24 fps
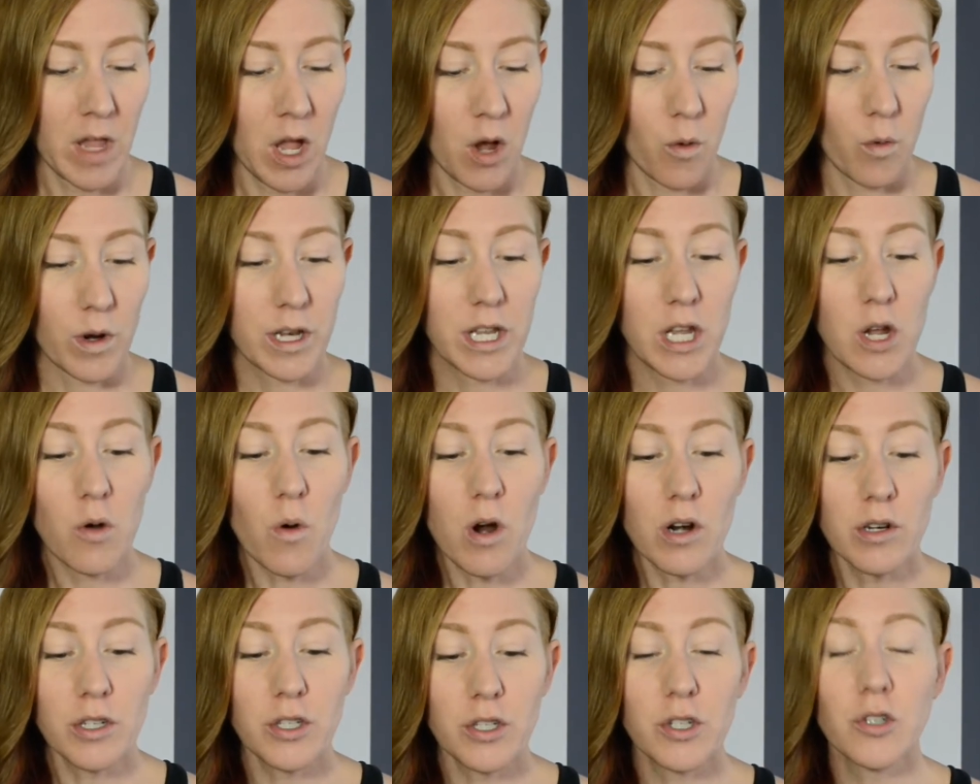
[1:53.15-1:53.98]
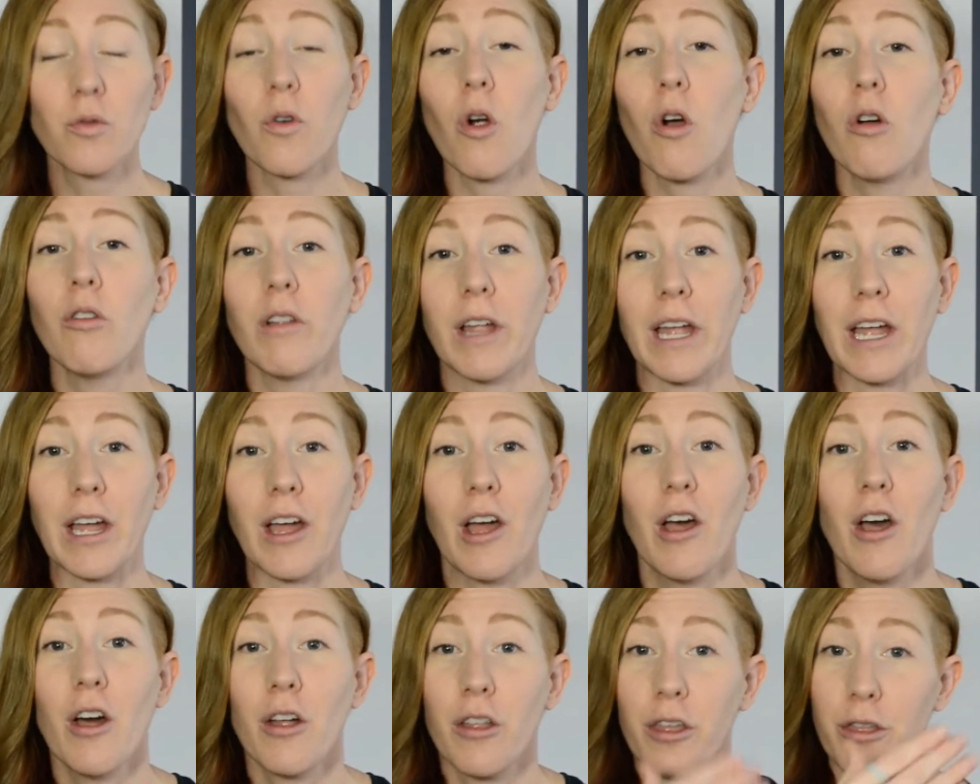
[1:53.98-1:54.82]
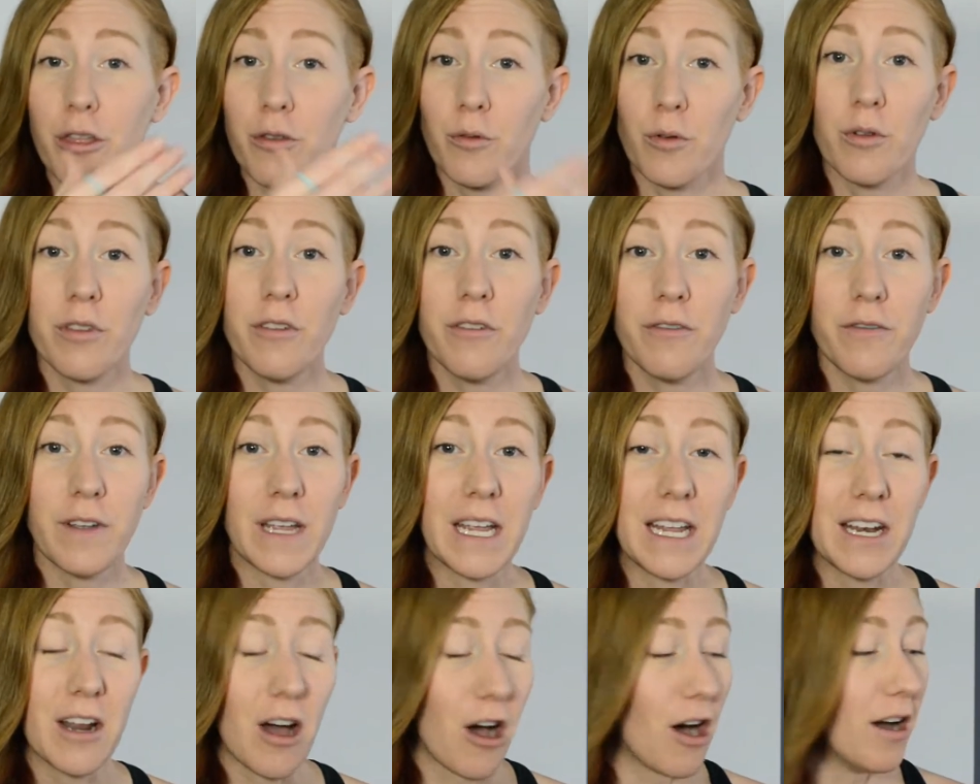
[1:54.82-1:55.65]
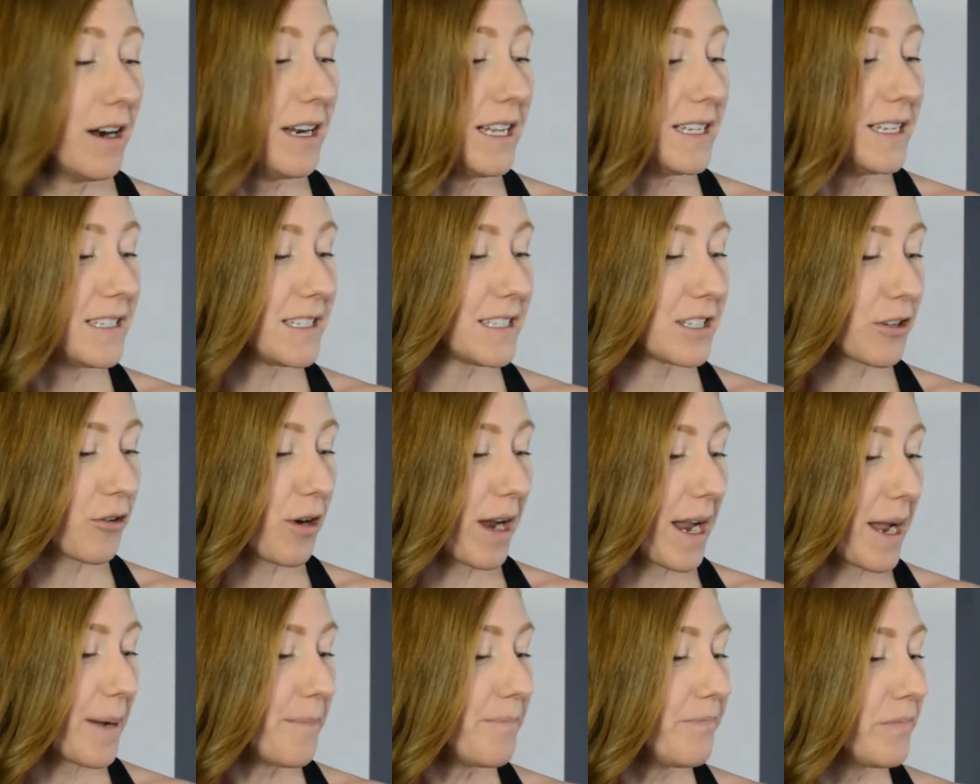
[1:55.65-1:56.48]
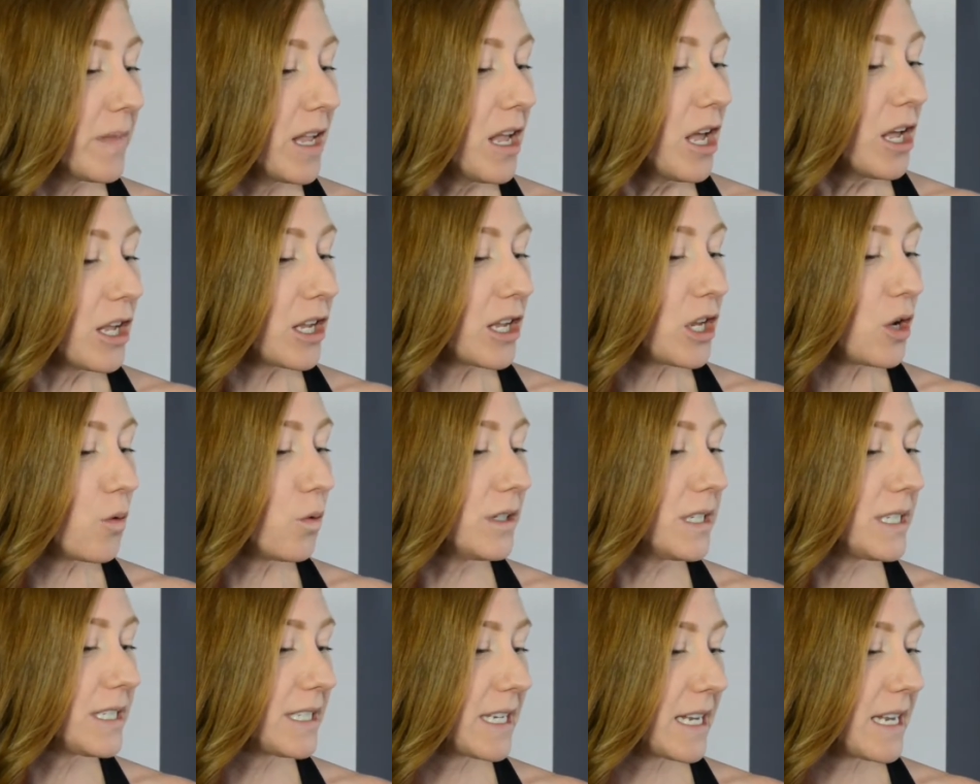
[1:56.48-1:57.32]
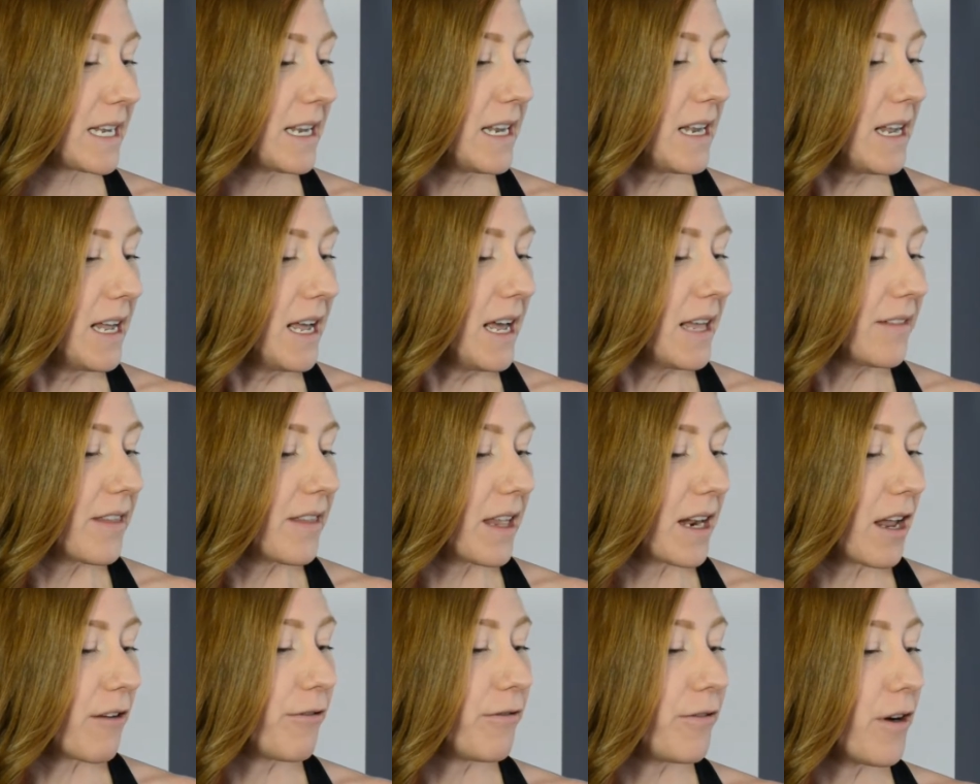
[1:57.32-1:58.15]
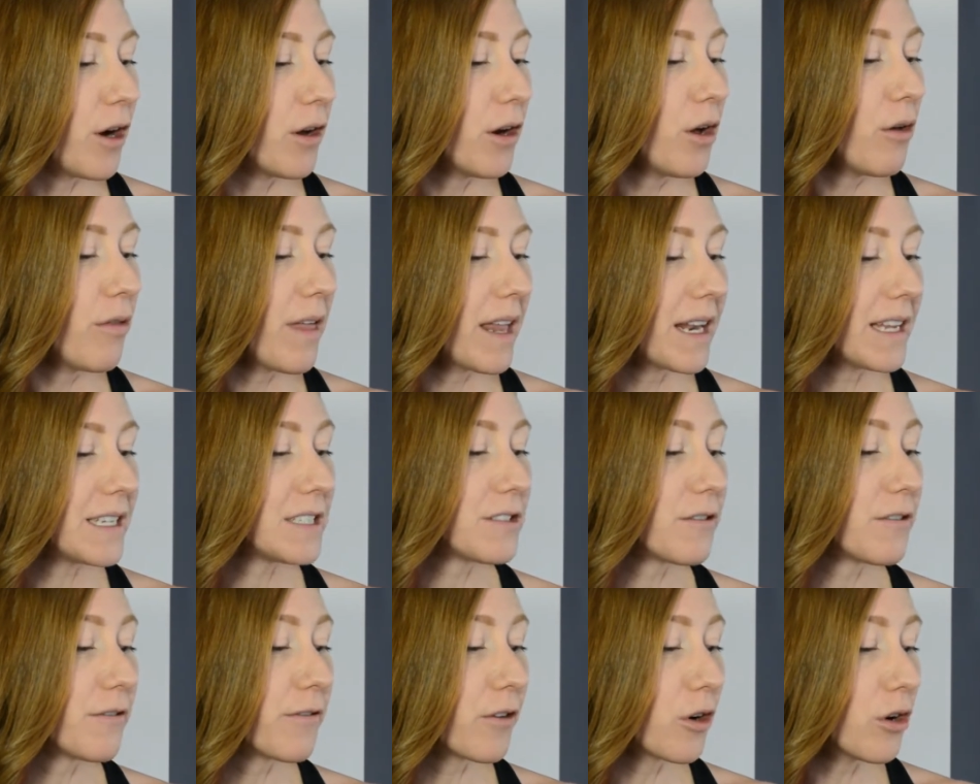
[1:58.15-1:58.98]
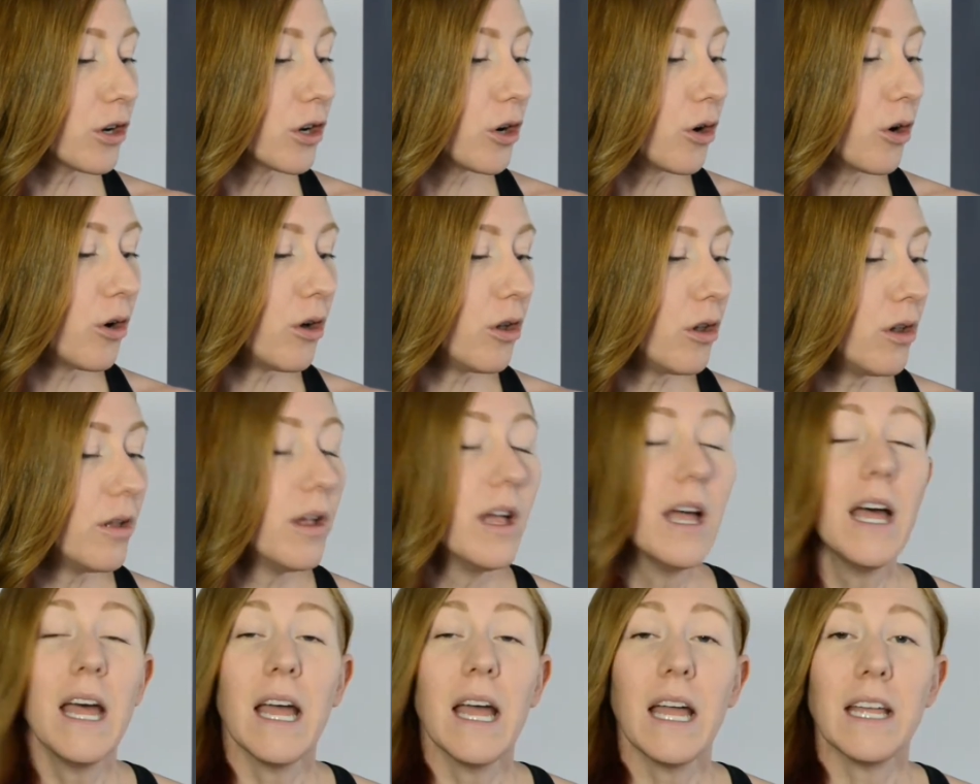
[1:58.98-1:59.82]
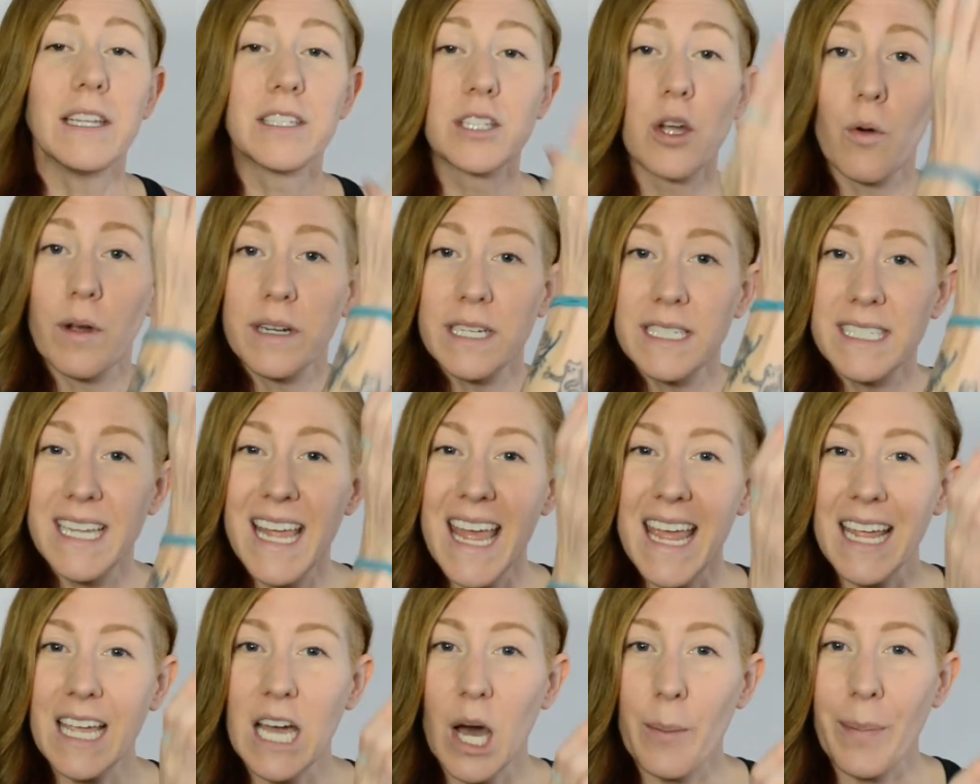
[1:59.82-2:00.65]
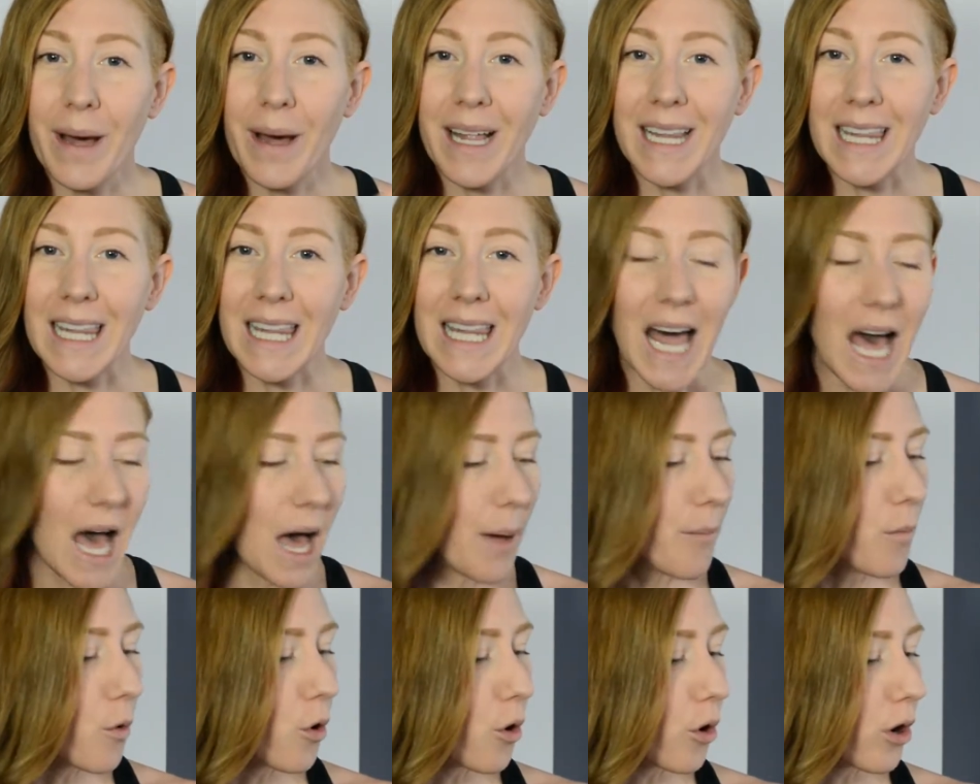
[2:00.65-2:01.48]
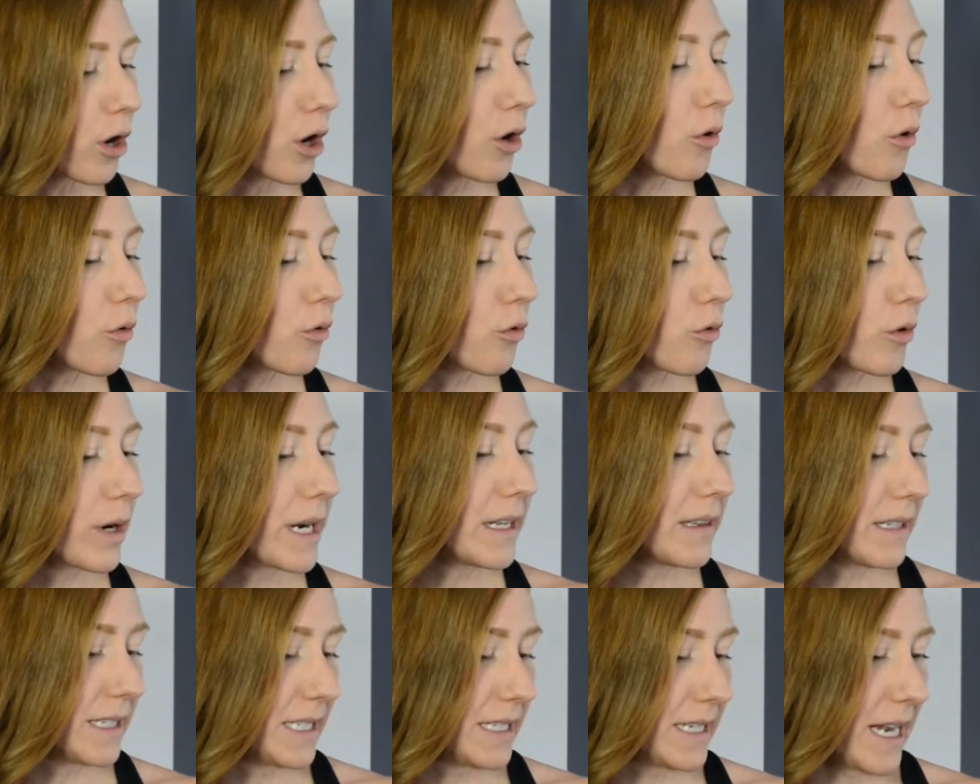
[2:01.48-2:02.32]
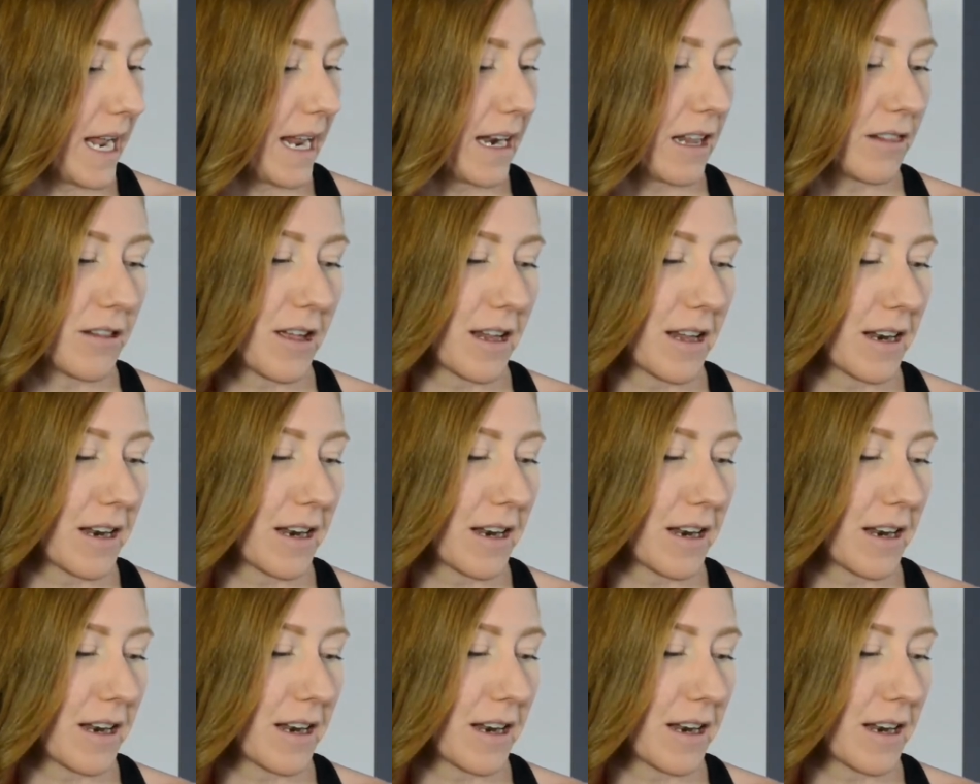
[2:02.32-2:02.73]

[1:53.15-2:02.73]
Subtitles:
When you are scrolling through the feed on Instagram, you will see that a photo that is vertical is going to take up a lot more real estate. A lot of